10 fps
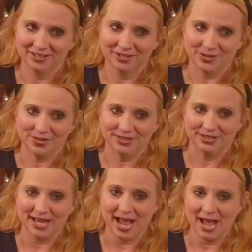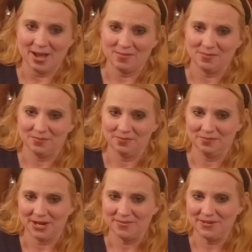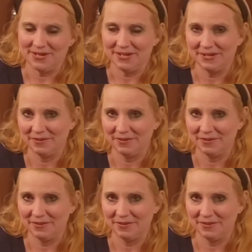at the time maybe